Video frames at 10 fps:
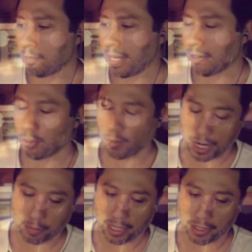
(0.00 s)
Yes,
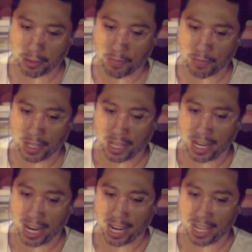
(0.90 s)
I love her,
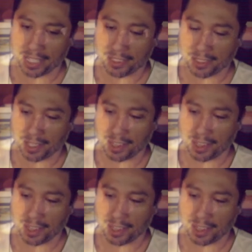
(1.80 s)
but if